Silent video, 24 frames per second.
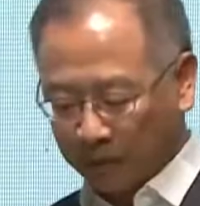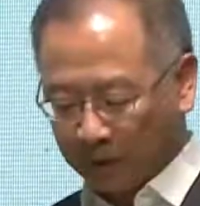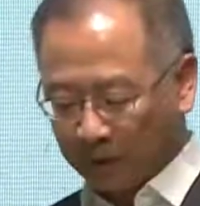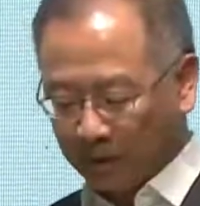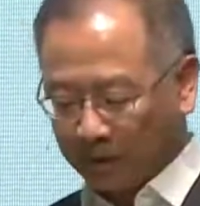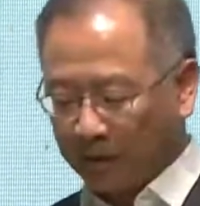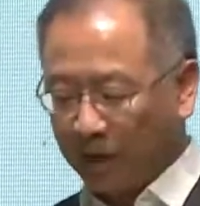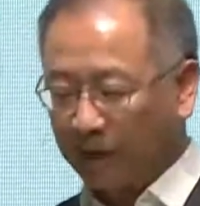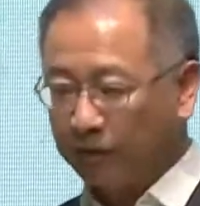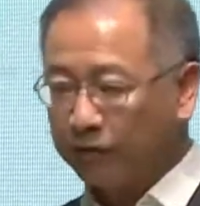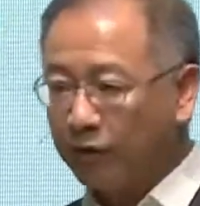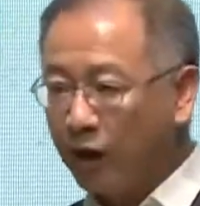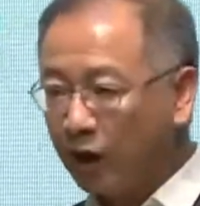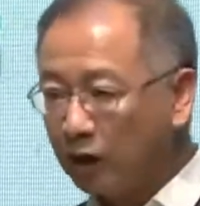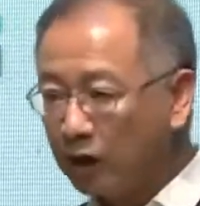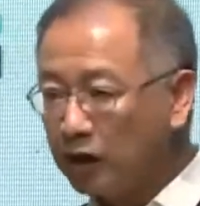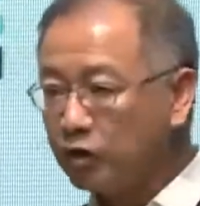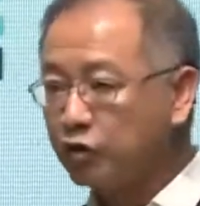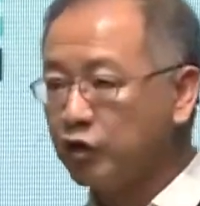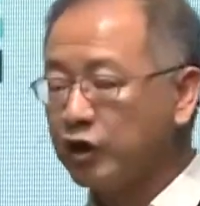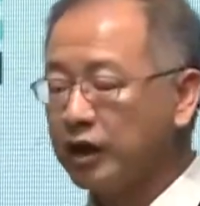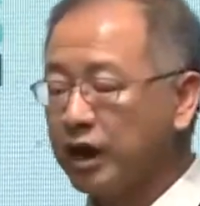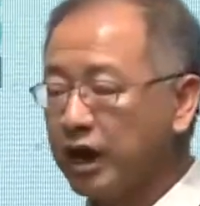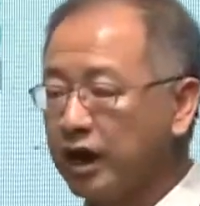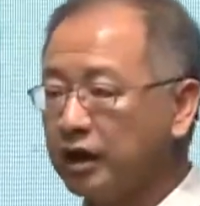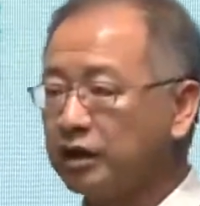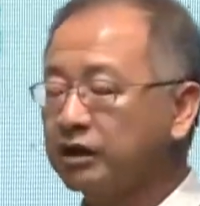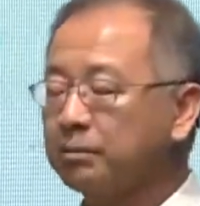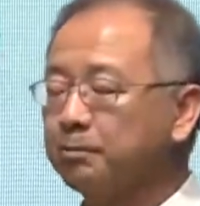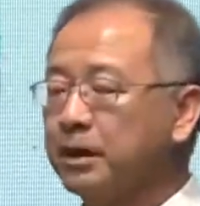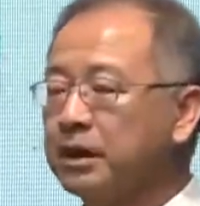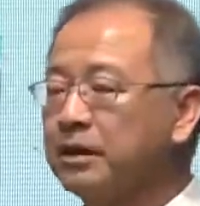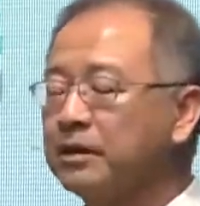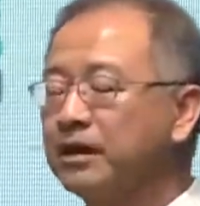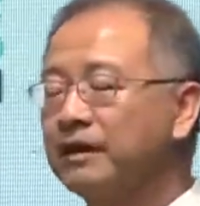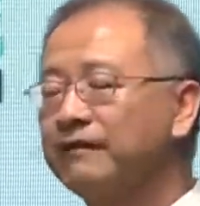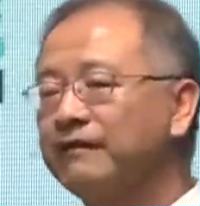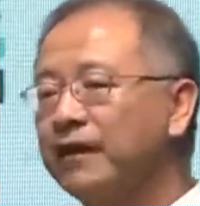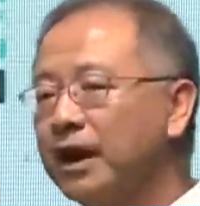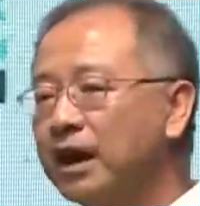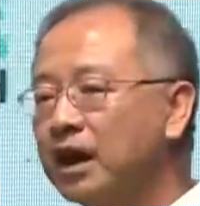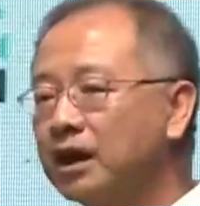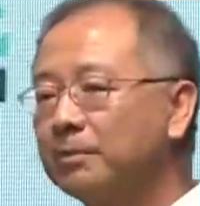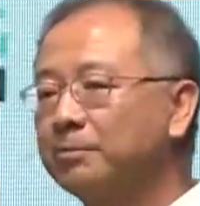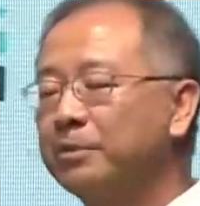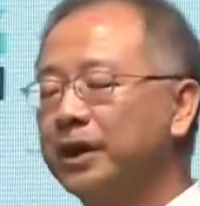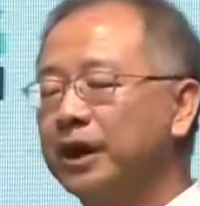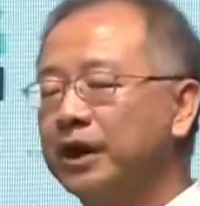Technology has been
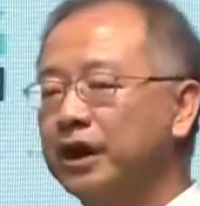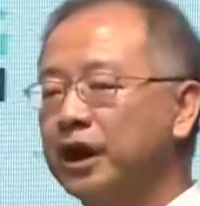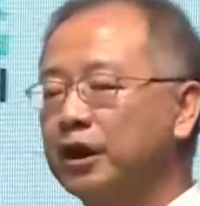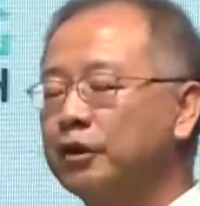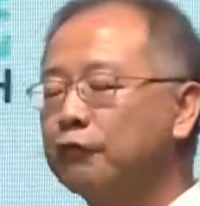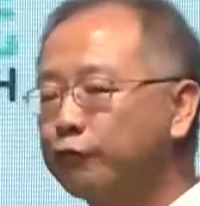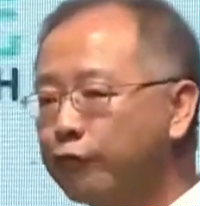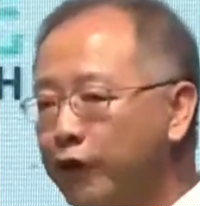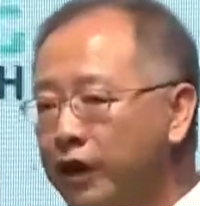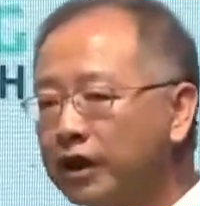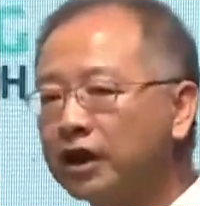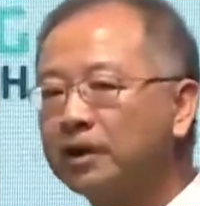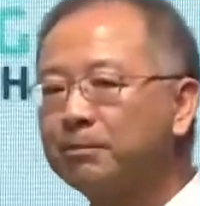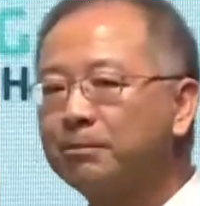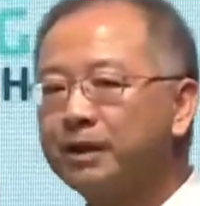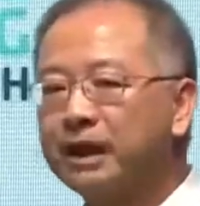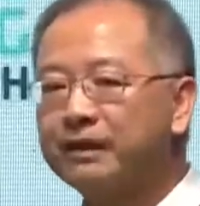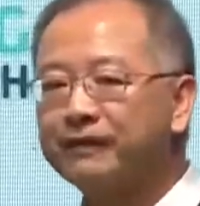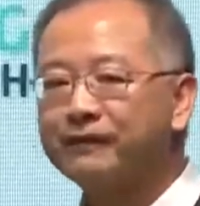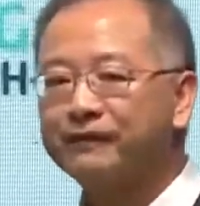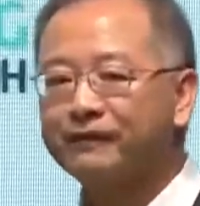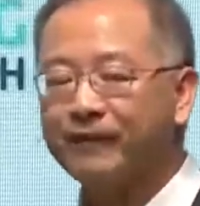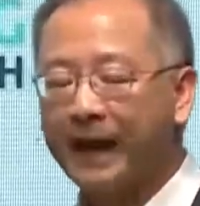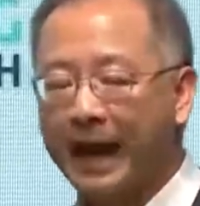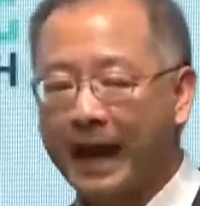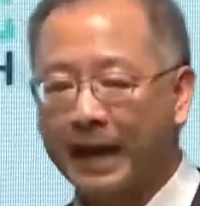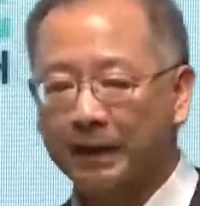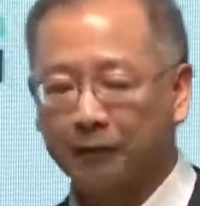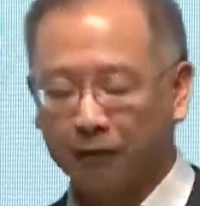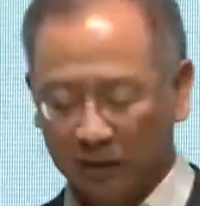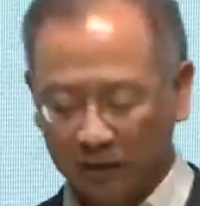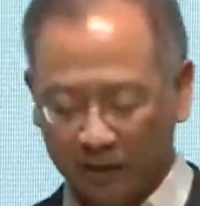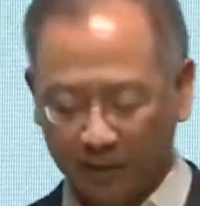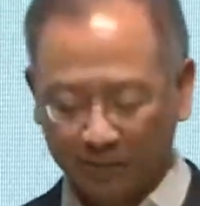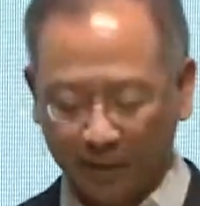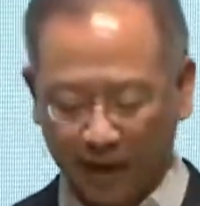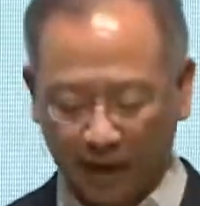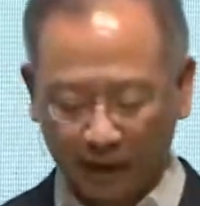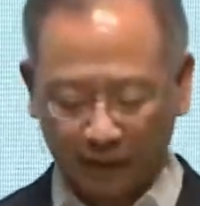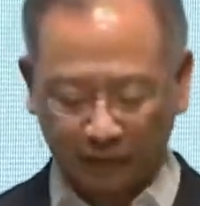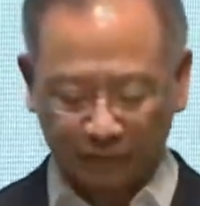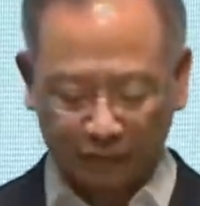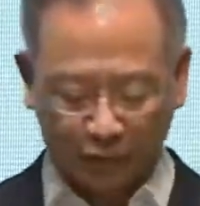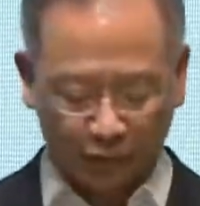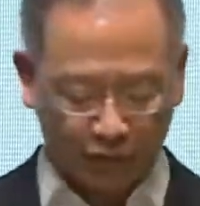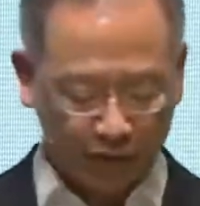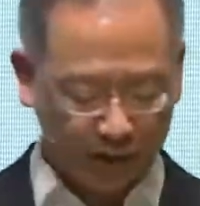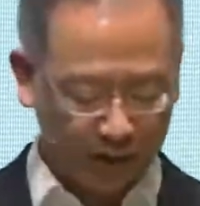developing incredibly fast in the past
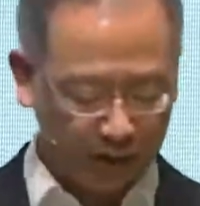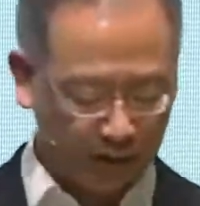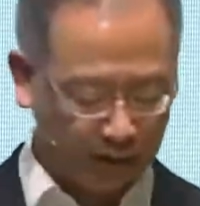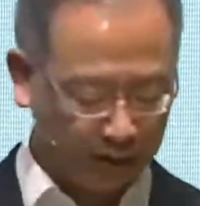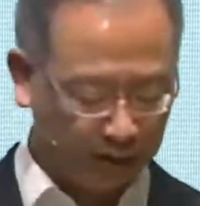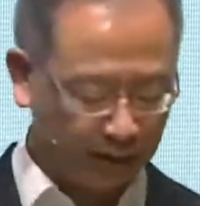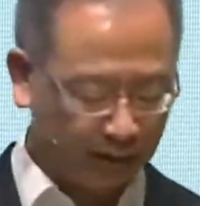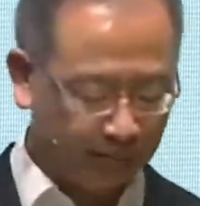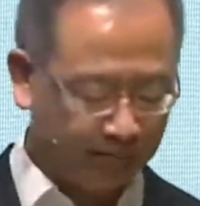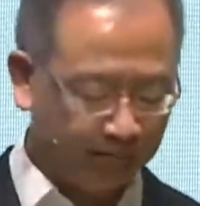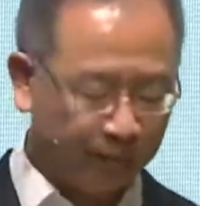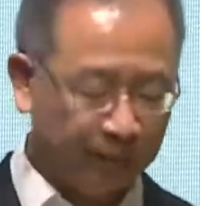few years.